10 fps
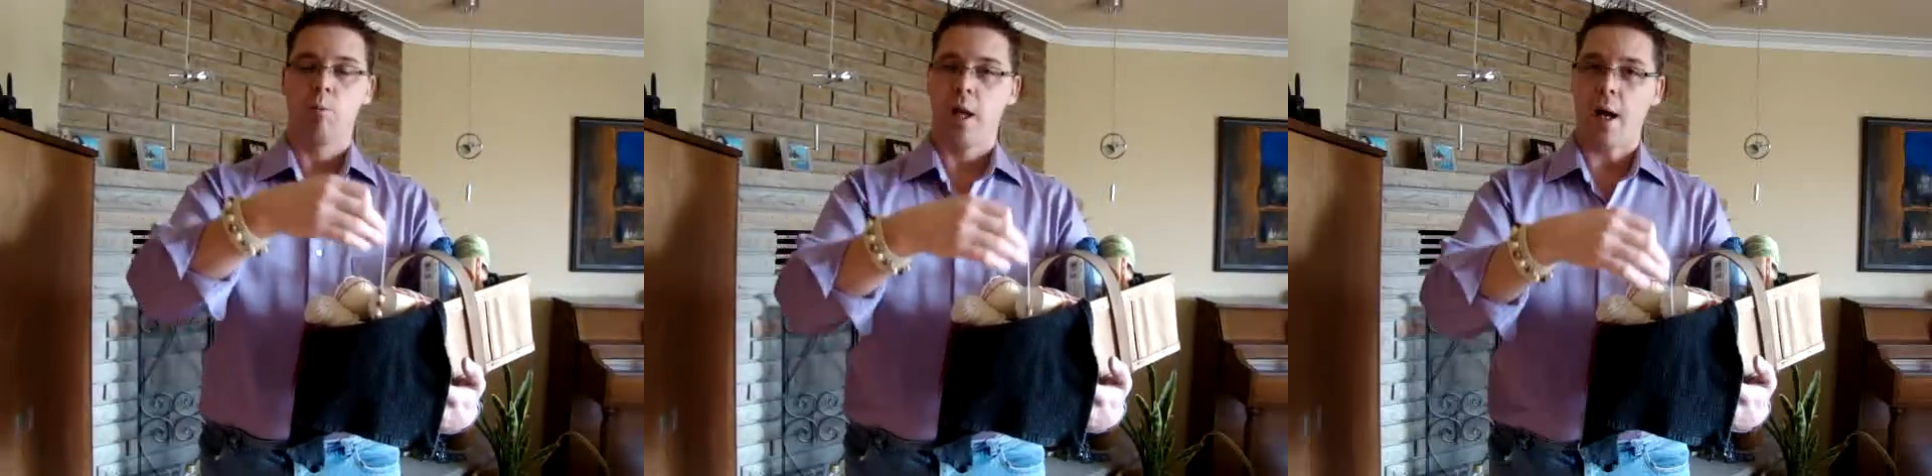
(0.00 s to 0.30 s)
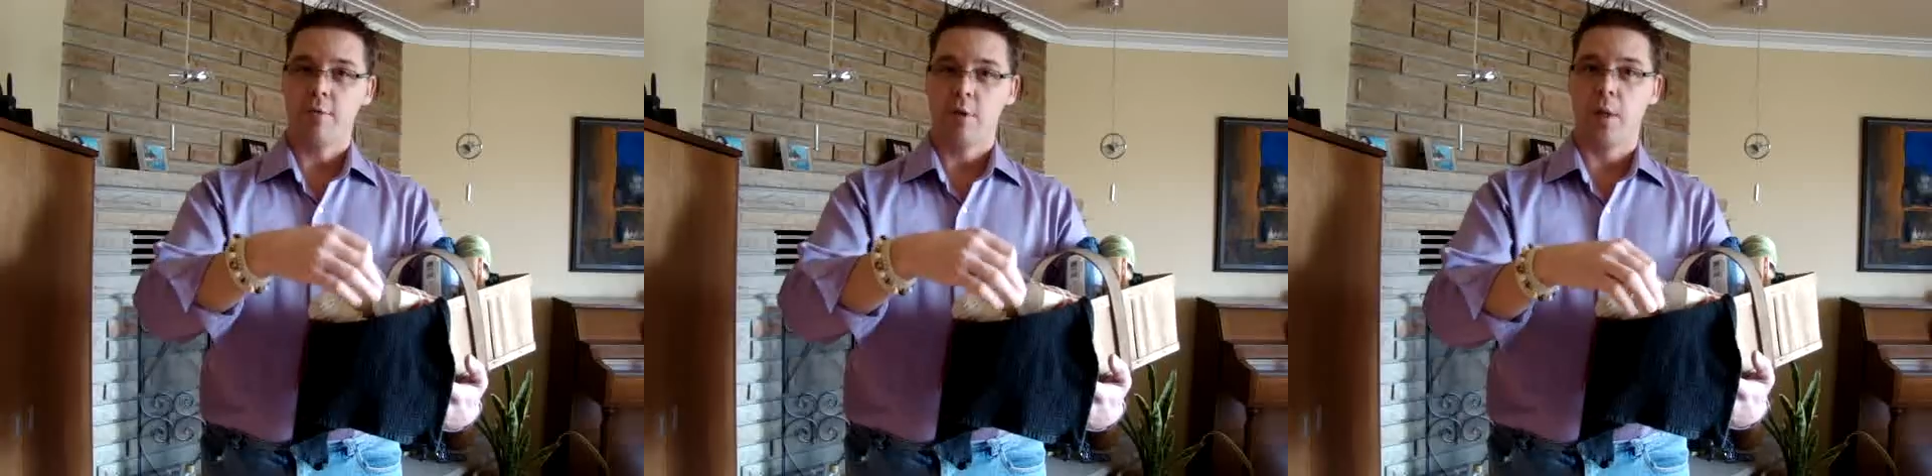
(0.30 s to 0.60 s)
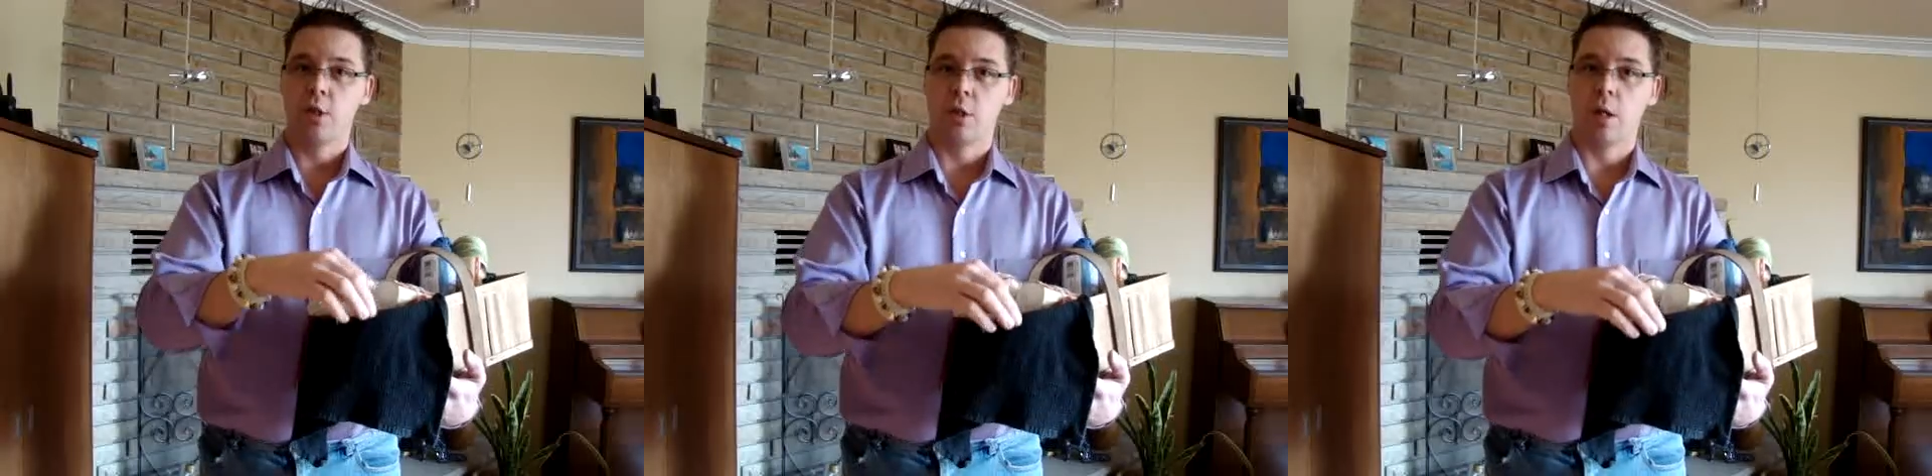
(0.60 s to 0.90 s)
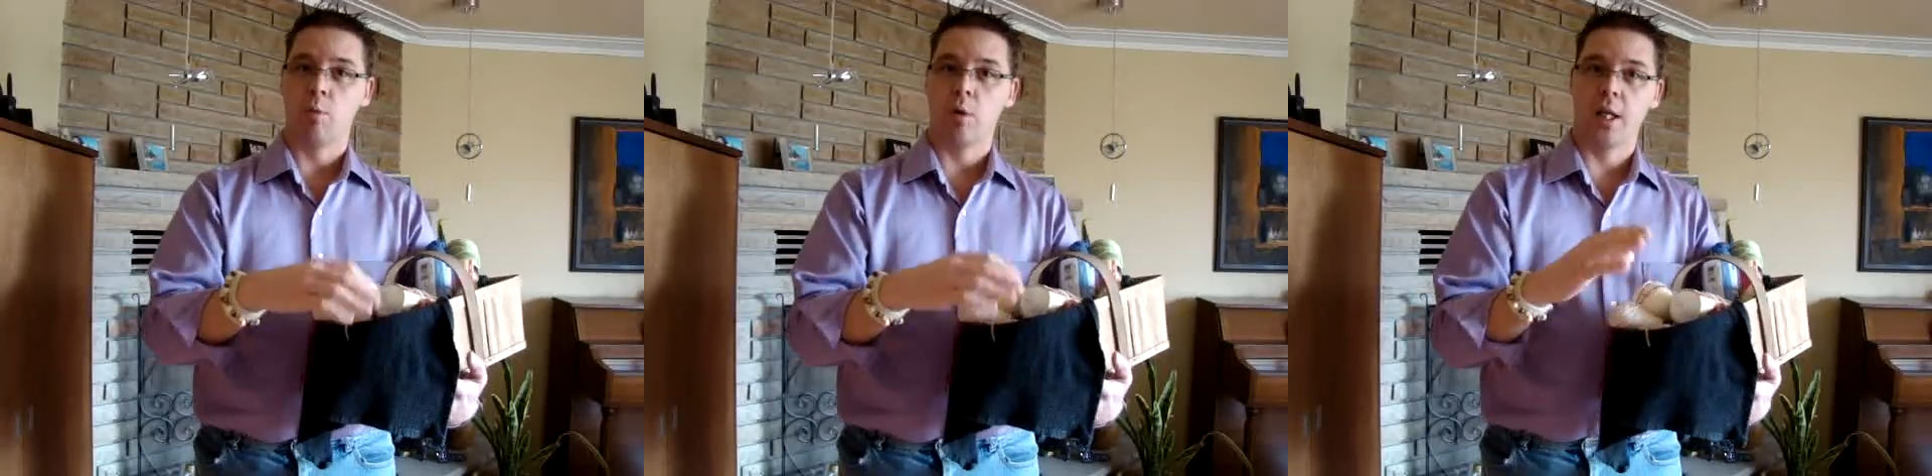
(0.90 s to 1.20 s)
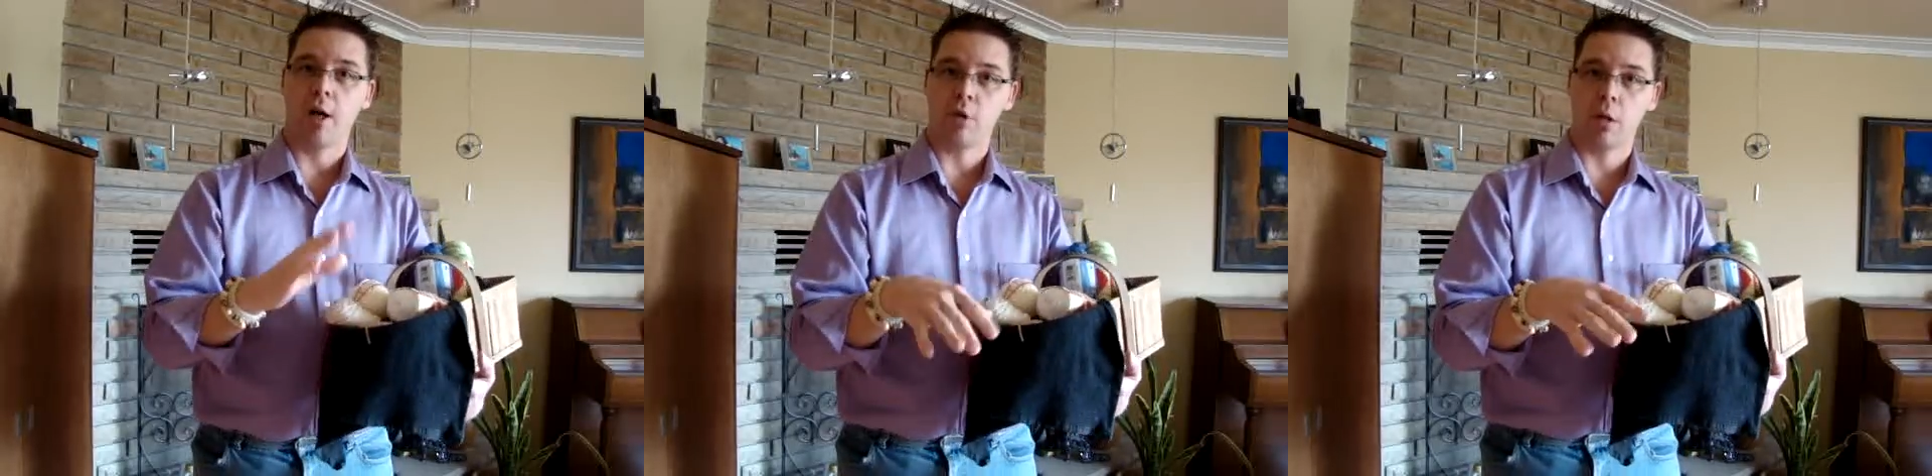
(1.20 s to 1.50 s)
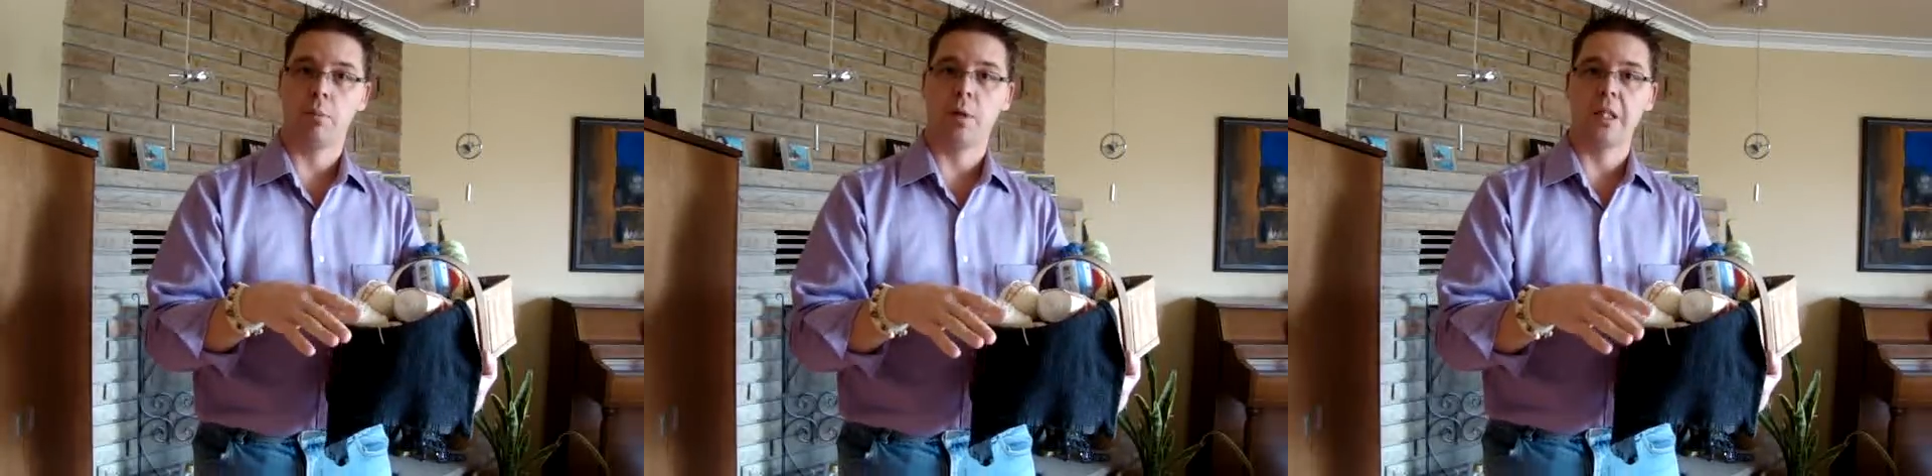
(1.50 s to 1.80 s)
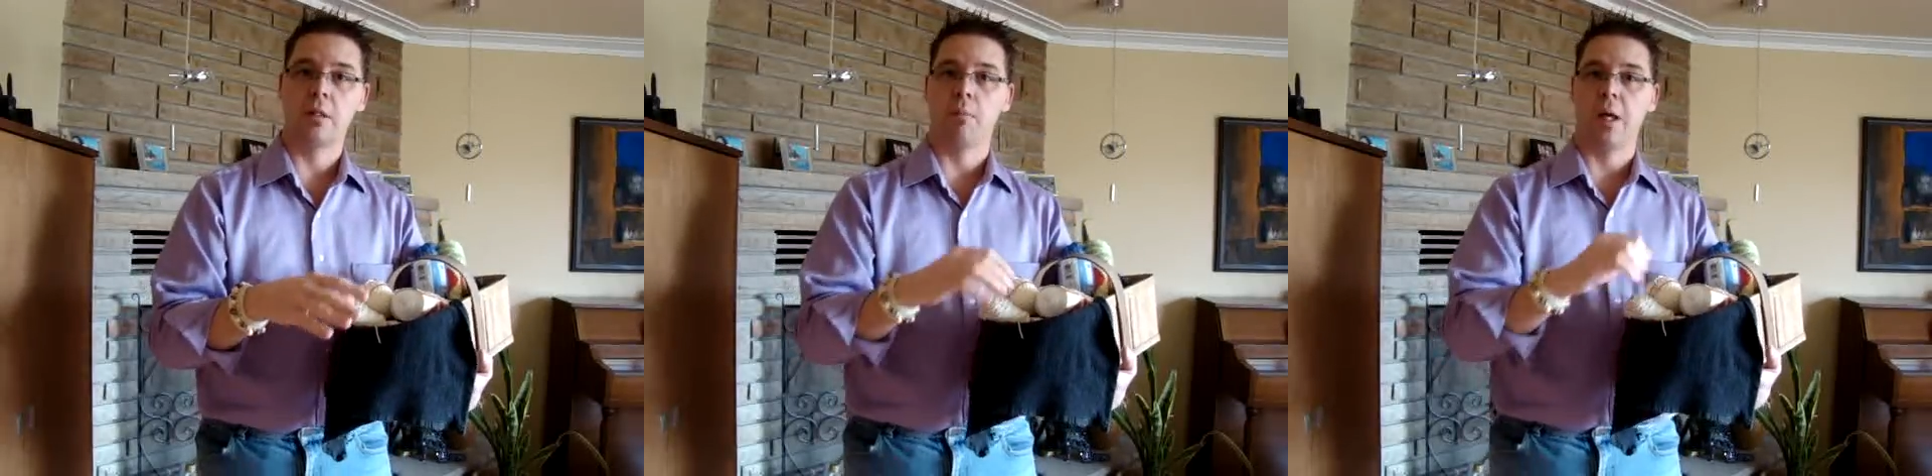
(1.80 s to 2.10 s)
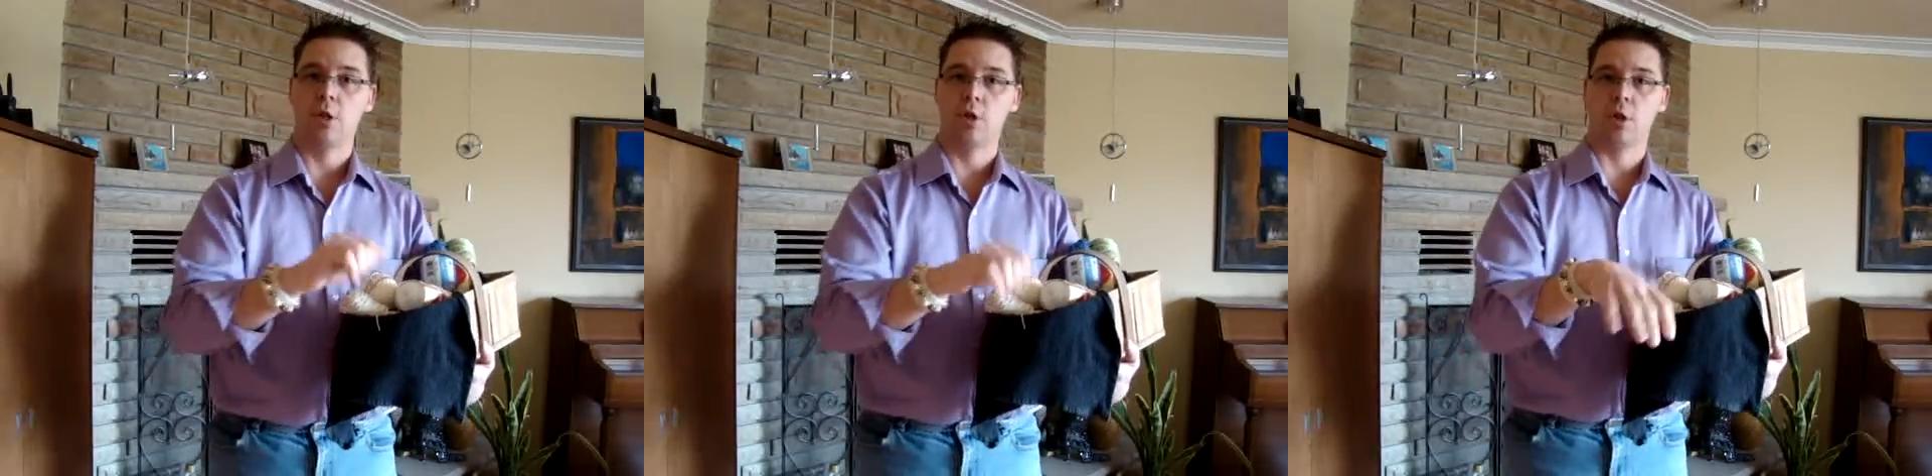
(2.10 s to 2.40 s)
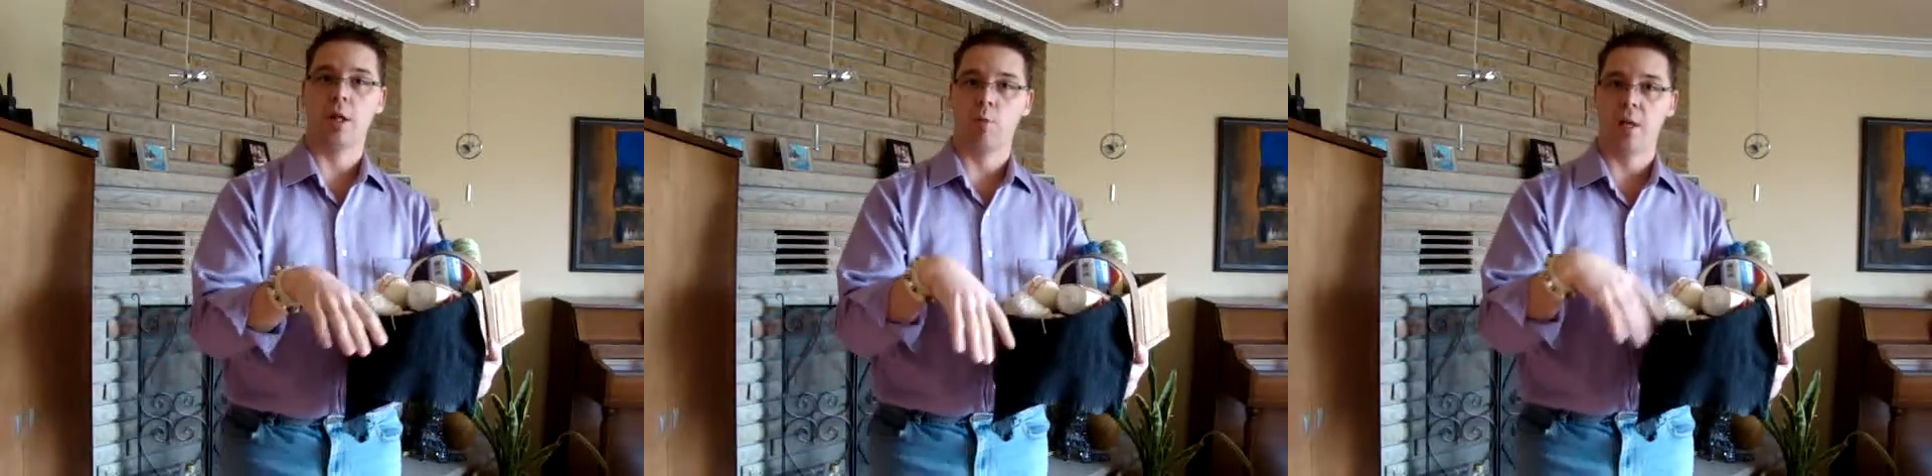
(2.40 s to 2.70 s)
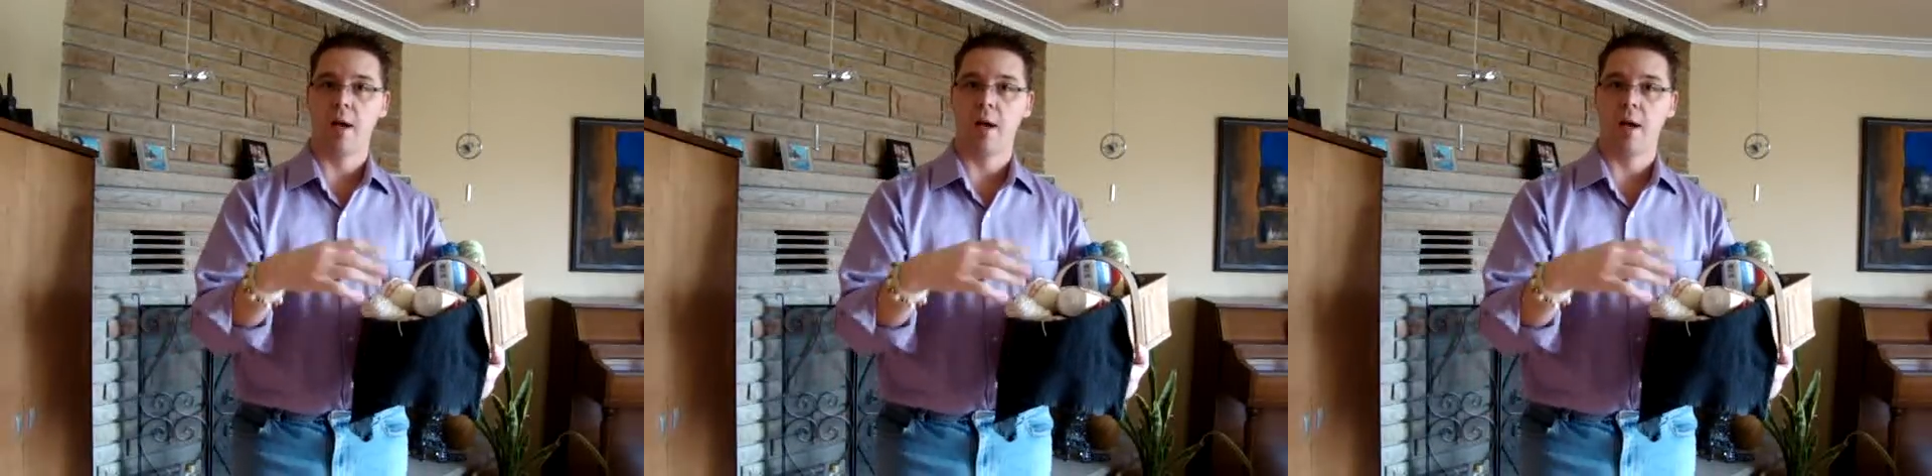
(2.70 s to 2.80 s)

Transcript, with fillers: We have to make sure that we count our beads and make sure that we